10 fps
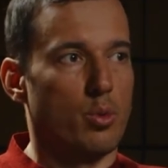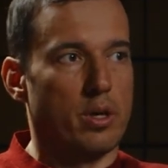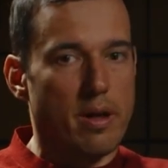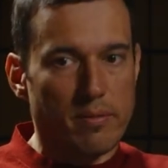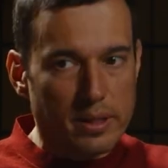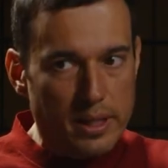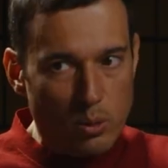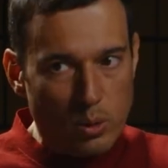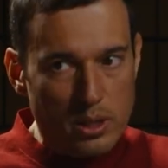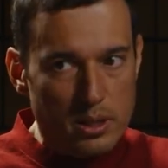Wherever
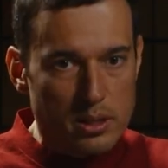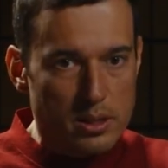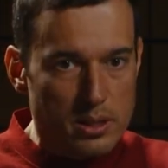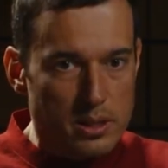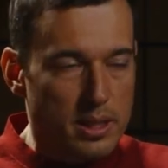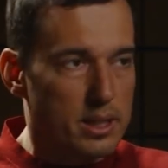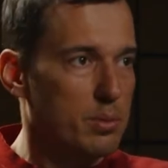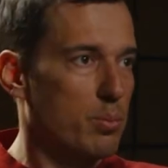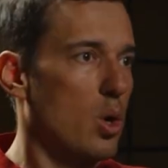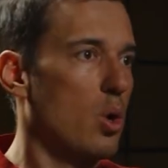there was a
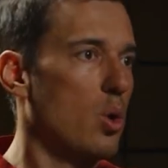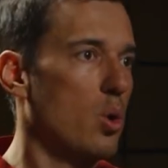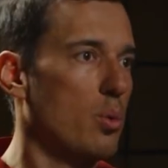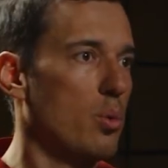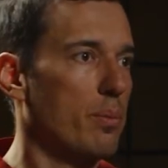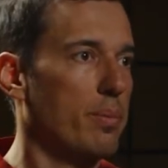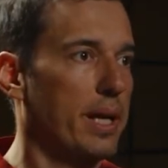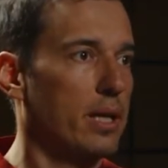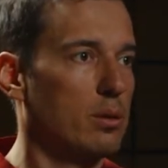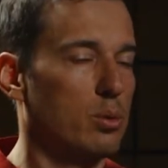small
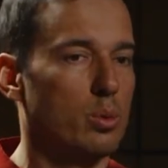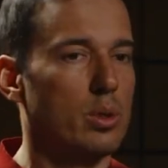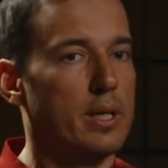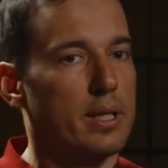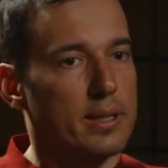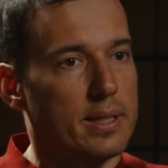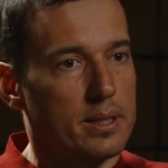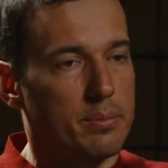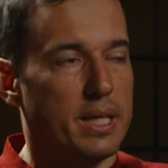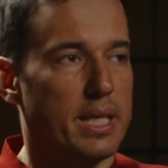breakthrough,
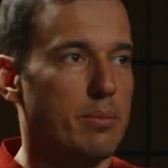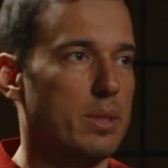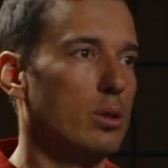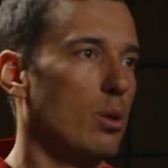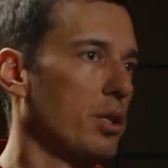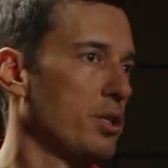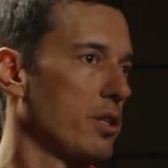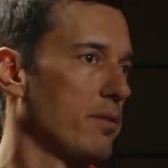that it became the knowledge